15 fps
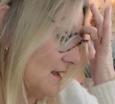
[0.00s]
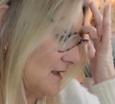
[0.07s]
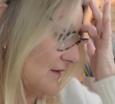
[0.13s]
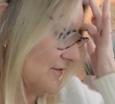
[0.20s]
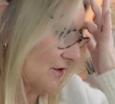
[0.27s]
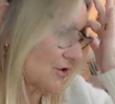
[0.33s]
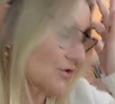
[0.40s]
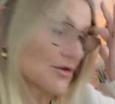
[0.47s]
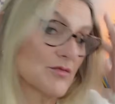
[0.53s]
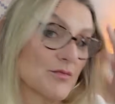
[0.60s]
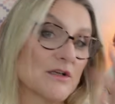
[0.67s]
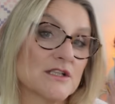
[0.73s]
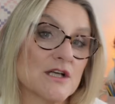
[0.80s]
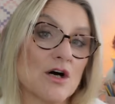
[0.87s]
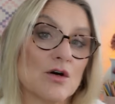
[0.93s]
if the truth
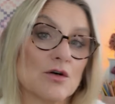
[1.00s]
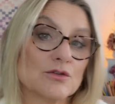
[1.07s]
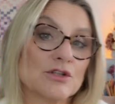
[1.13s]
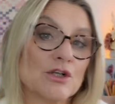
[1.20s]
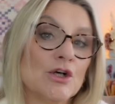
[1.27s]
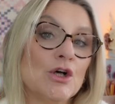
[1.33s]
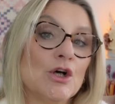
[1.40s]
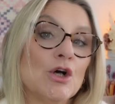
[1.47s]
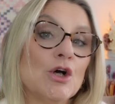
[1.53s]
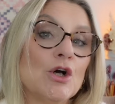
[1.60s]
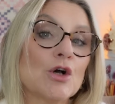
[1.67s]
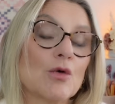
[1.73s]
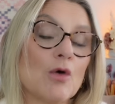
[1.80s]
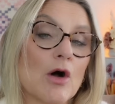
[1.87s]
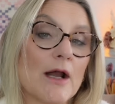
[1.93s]
be told,
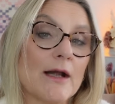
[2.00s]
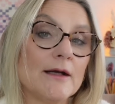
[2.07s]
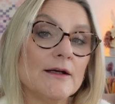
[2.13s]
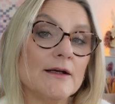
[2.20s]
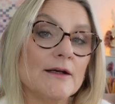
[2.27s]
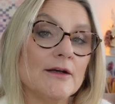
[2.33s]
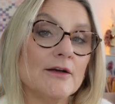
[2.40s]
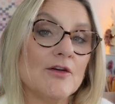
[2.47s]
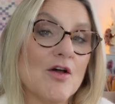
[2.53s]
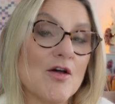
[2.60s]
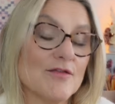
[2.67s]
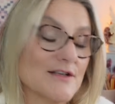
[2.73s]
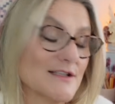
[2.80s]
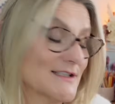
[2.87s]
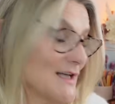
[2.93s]
quite
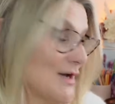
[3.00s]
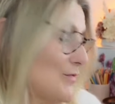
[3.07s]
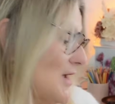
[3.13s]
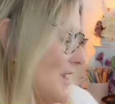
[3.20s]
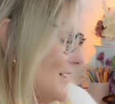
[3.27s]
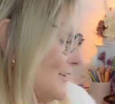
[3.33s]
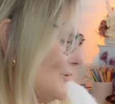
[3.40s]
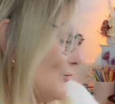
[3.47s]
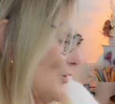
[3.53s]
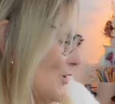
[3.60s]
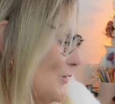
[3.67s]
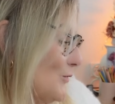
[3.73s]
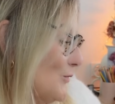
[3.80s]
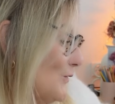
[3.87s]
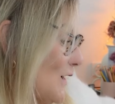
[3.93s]
nervous about what
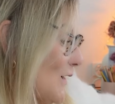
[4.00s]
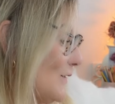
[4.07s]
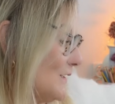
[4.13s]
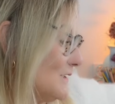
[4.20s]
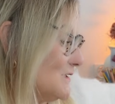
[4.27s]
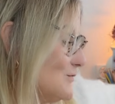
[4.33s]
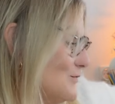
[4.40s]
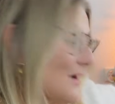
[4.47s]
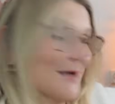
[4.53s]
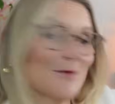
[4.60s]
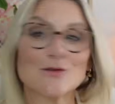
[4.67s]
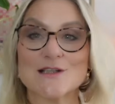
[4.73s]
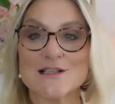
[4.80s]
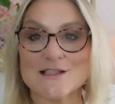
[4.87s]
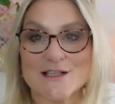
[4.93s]
I'm going to make
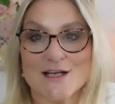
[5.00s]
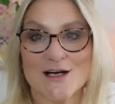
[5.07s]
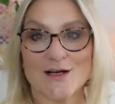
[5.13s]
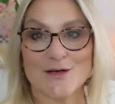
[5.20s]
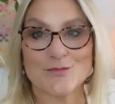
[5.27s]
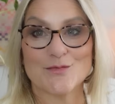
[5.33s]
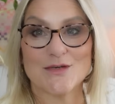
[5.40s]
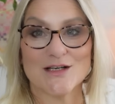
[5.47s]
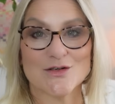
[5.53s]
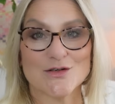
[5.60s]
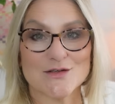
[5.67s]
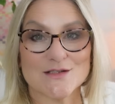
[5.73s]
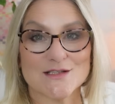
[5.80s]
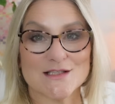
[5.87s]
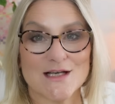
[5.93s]
with this yarn,
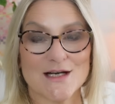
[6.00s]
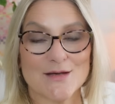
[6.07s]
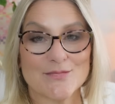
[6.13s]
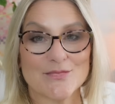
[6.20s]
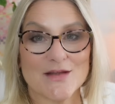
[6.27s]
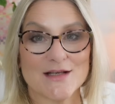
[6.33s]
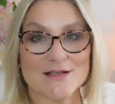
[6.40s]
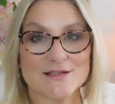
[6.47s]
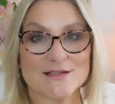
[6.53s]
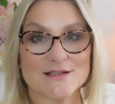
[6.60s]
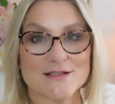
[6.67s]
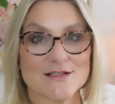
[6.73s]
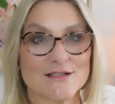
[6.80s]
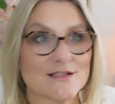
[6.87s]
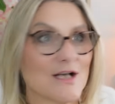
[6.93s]
because it's
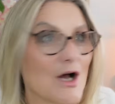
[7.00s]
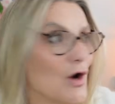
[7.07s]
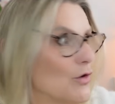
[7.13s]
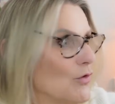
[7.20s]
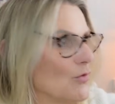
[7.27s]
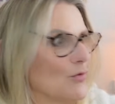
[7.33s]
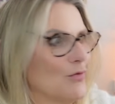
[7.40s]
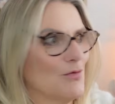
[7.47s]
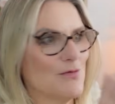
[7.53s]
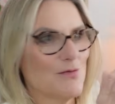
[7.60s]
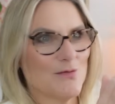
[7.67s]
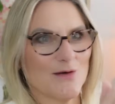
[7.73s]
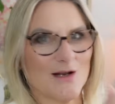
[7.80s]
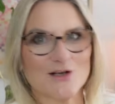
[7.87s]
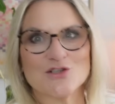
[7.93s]
so
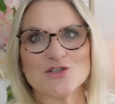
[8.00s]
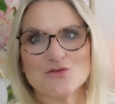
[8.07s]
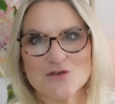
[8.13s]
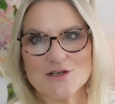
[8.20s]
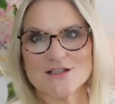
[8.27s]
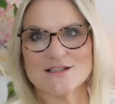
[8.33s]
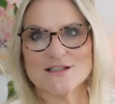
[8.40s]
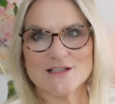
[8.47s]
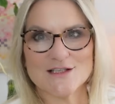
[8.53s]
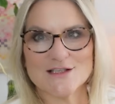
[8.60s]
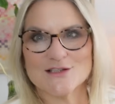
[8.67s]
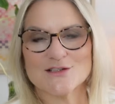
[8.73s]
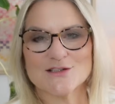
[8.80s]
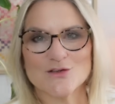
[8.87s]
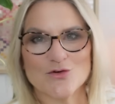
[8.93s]
luxurious that
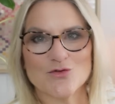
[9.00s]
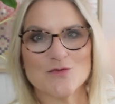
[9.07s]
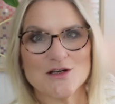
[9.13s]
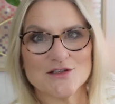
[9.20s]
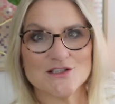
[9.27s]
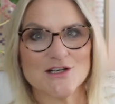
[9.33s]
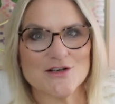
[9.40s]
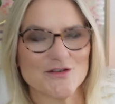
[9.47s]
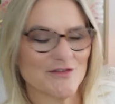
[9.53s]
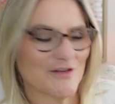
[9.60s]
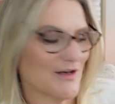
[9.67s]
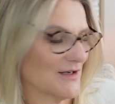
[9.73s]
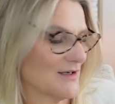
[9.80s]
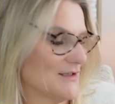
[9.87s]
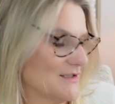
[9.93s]
it's almost
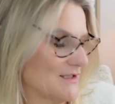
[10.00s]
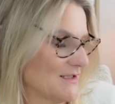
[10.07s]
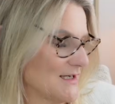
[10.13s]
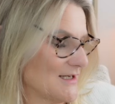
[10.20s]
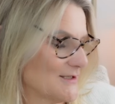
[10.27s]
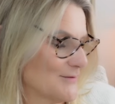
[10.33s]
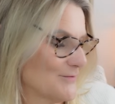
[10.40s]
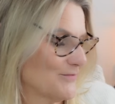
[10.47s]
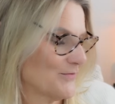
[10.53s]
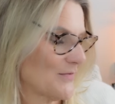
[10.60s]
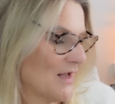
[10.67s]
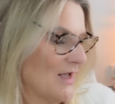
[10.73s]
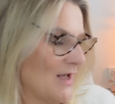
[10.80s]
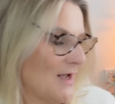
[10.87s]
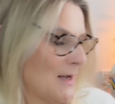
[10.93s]
terrifying to knit.
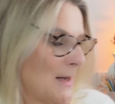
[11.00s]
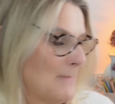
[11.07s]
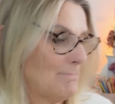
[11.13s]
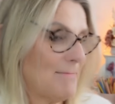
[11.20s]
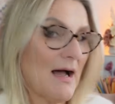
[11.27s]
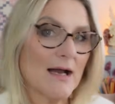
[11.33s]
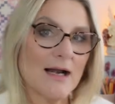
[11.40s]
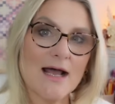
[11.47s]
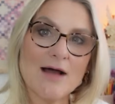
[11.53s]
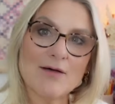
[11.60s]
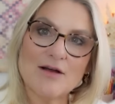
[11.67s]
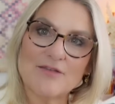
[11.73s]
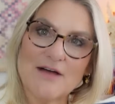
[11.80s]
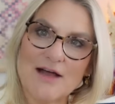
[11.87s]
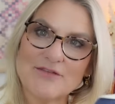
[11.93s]
But,
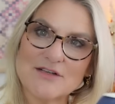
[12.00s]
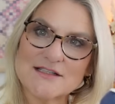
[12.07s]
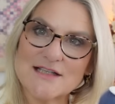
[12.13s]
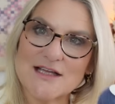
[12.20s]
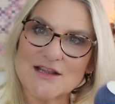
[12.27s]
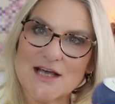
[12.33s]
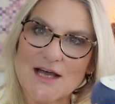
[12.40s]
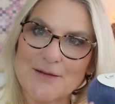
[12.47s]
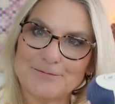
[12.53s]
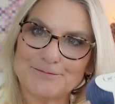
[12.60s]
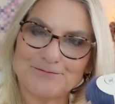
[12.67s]
however, having said that,